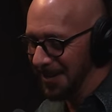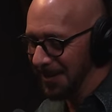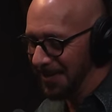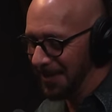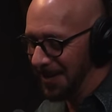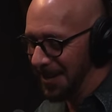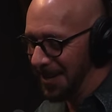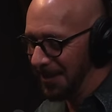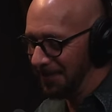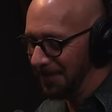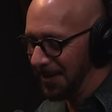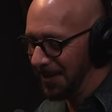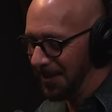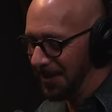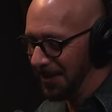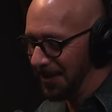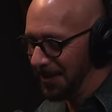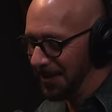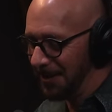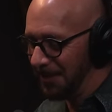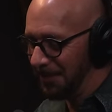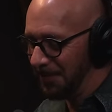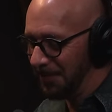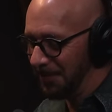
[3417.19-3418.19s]
They have like
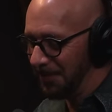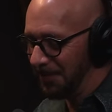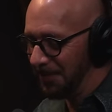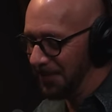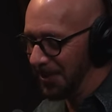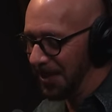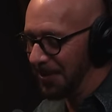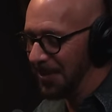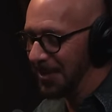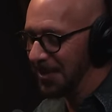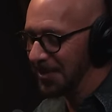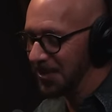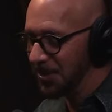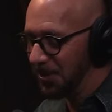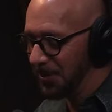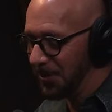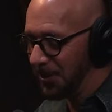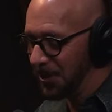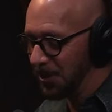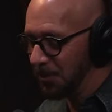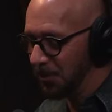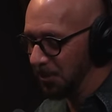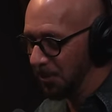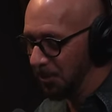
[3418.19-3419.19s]
a, I think it's called the
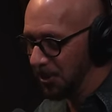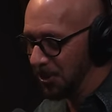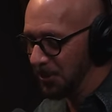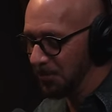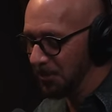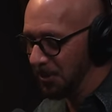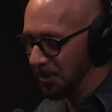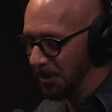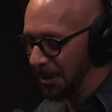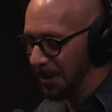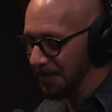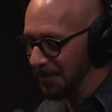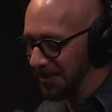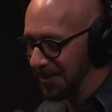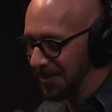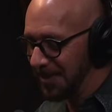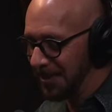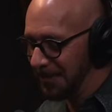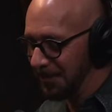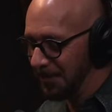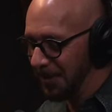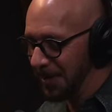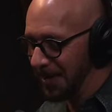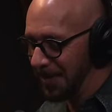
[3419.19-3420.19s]
Explorers Program. Is
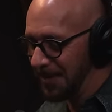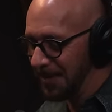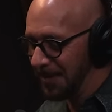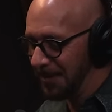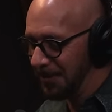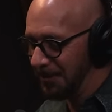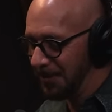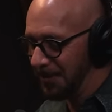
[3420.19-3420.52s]
this one I did